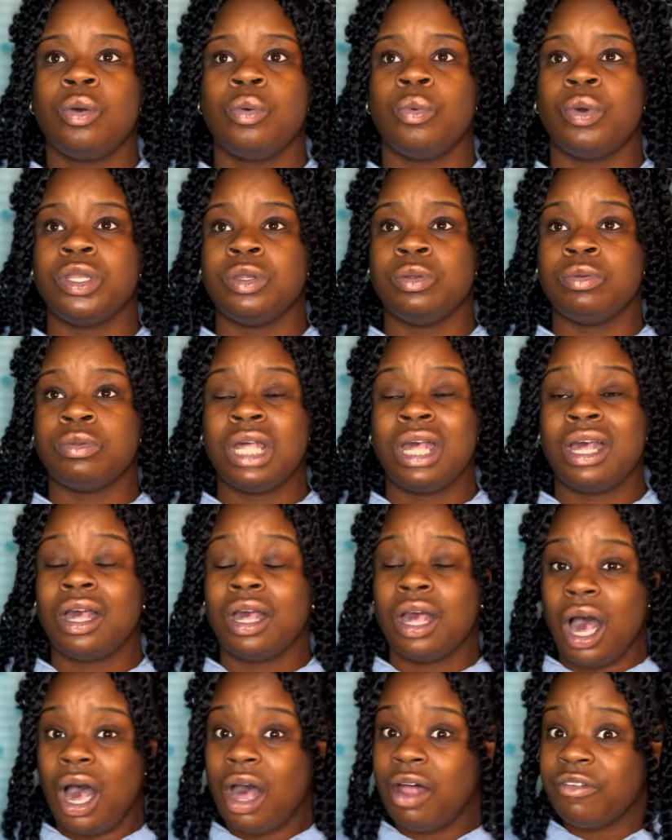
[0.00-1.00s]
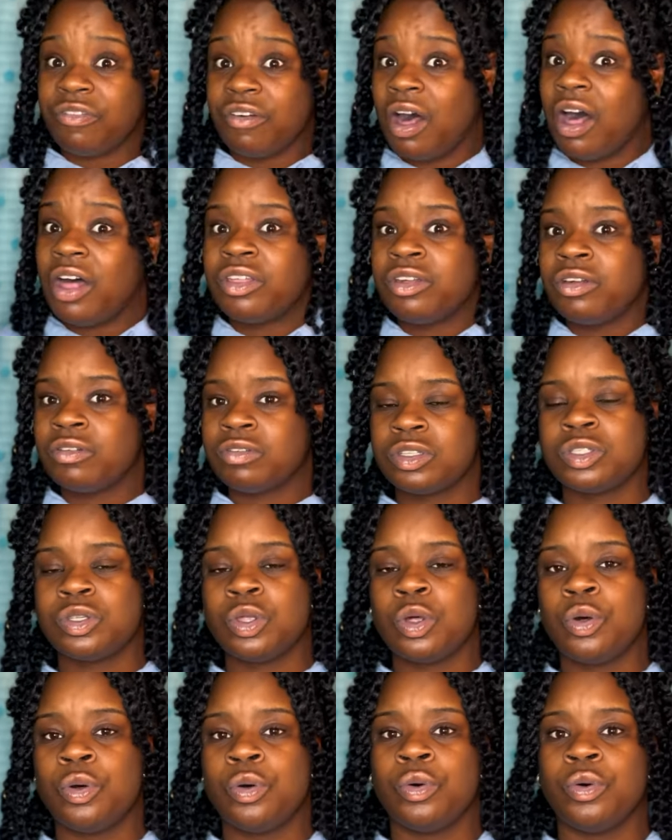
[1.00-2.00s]
when you think Godfather of
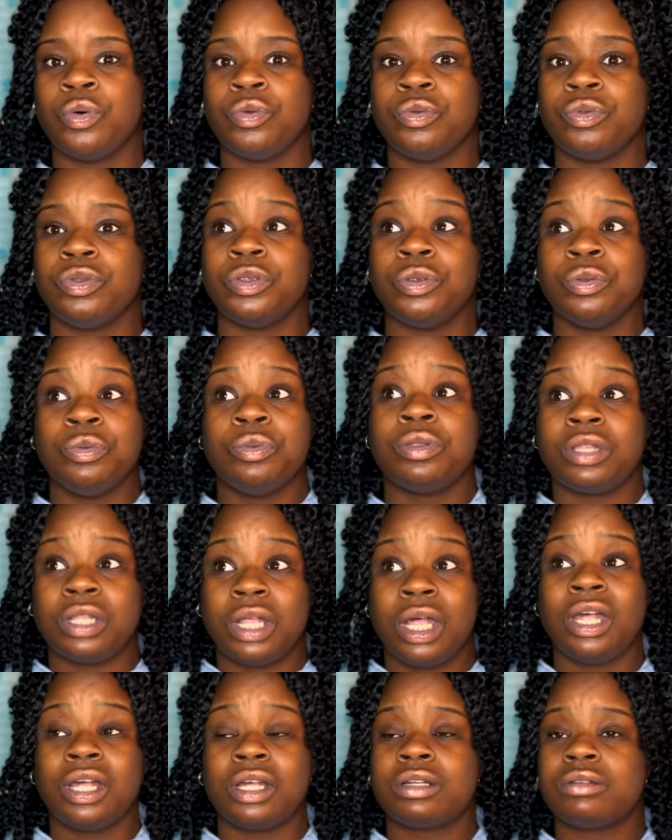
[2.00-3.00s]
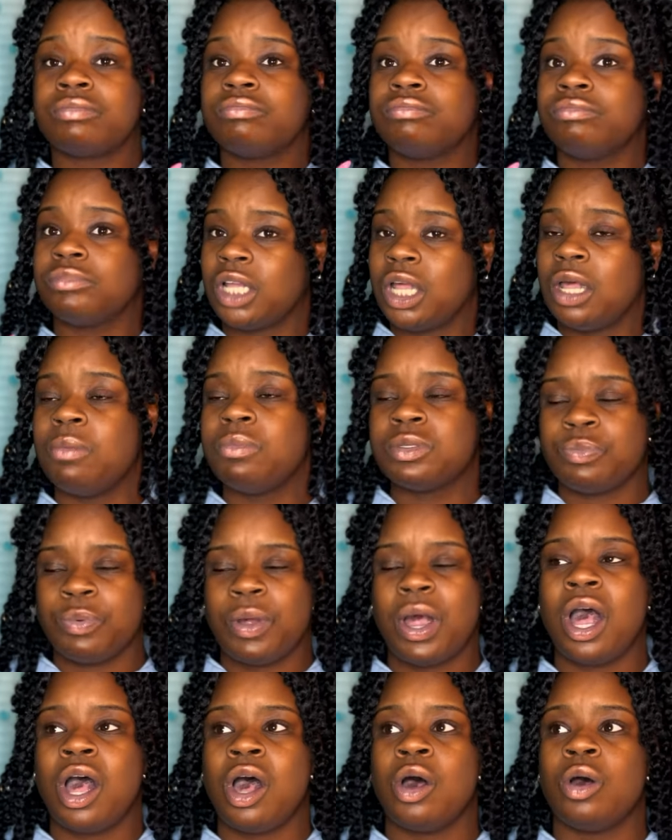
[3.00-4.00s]
Soul, you think James
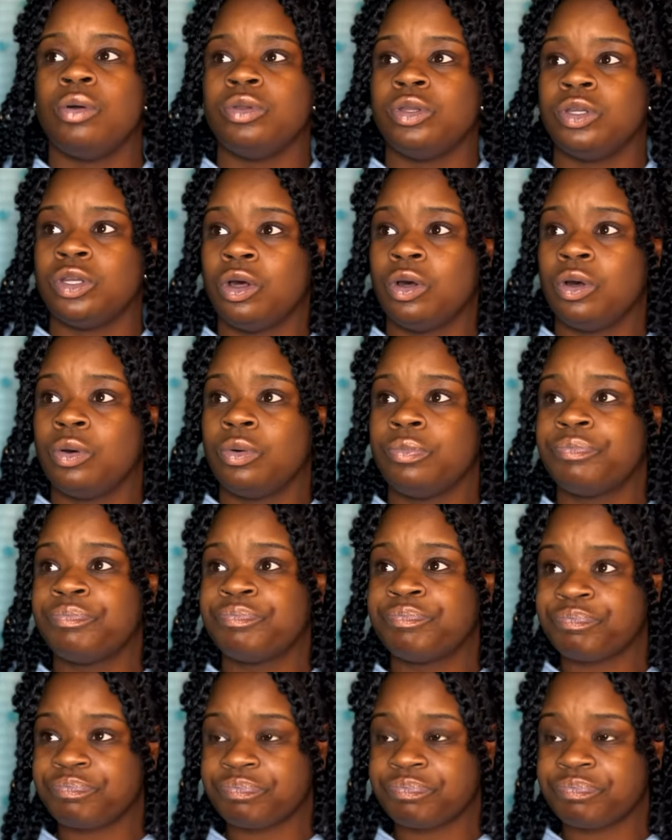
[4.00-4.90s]
Brown, you know?